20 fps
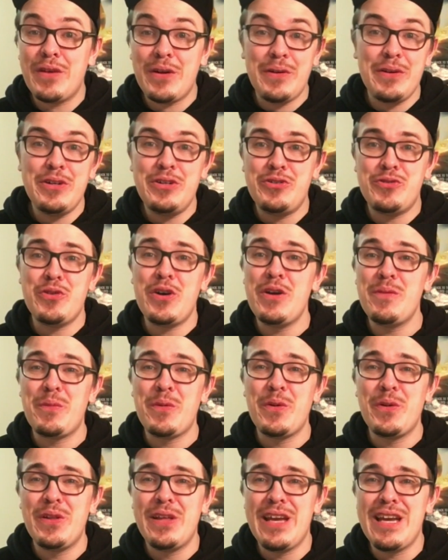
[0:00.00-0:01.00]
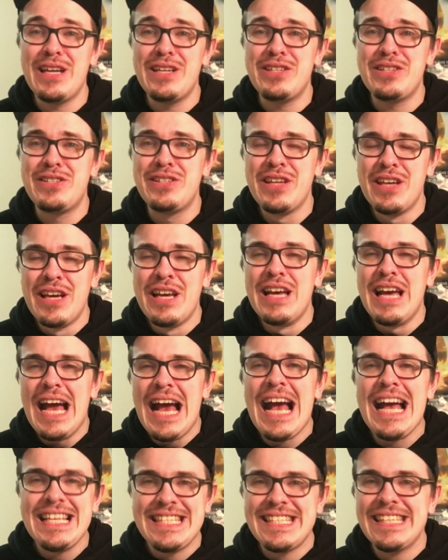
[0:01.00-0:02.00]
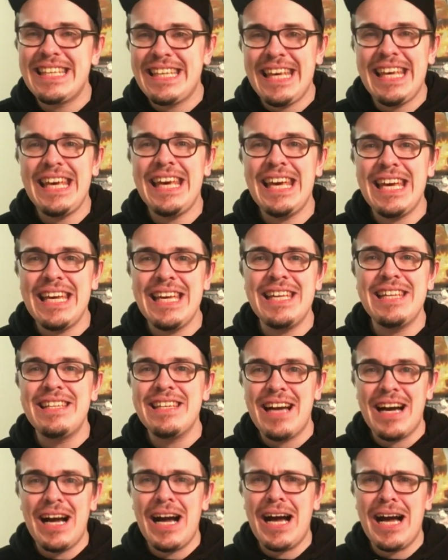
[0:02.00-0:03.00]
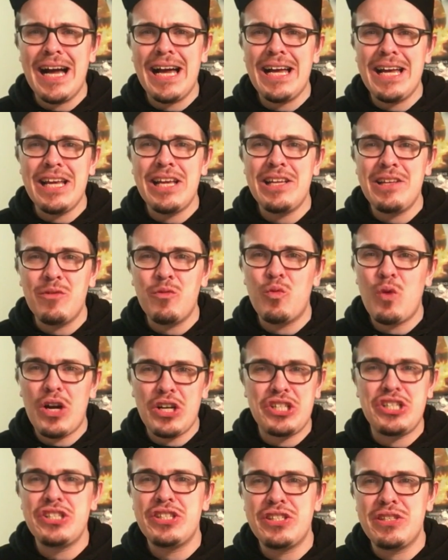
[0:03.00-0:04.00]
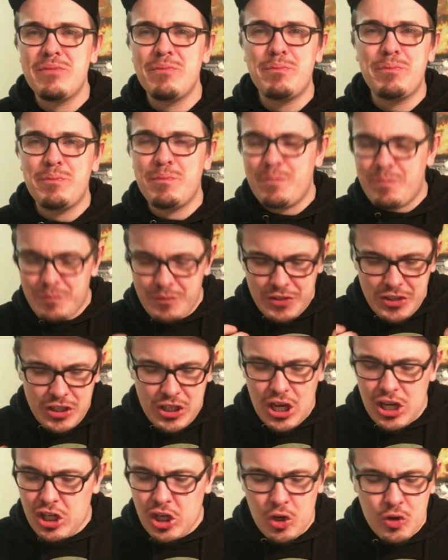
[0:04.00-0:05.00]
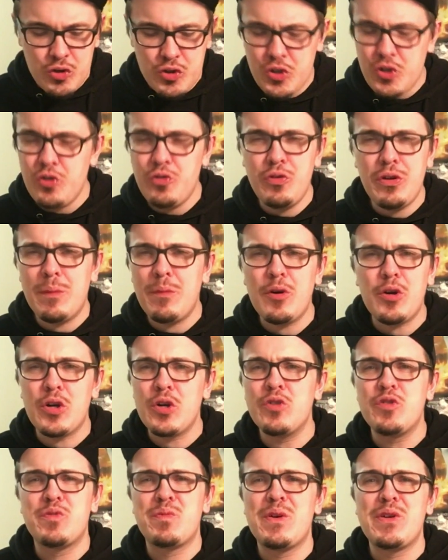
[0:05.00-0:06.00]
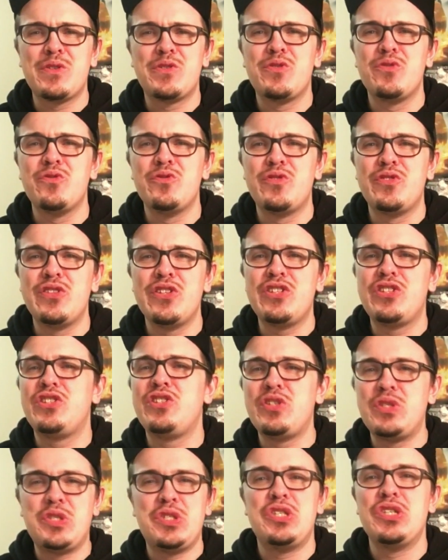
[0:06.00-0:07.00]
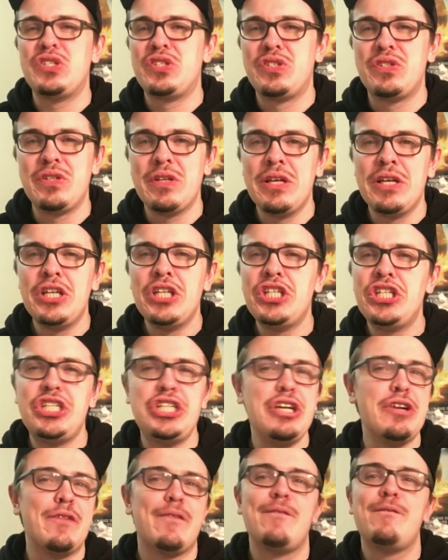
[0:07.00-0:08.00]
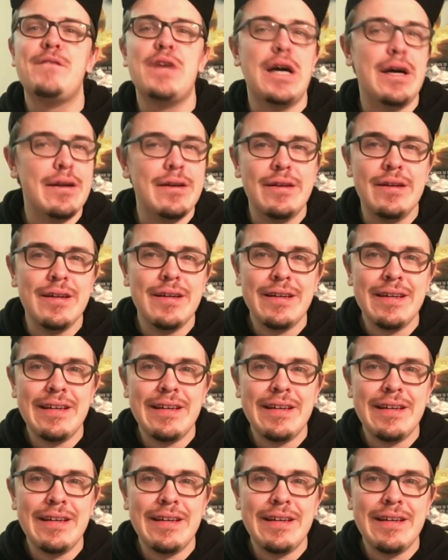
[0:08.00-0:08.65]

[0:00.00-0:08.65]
very enjoyable. And just as a kid, watching a cartoon about Ghostbusters, this is just sheer fun.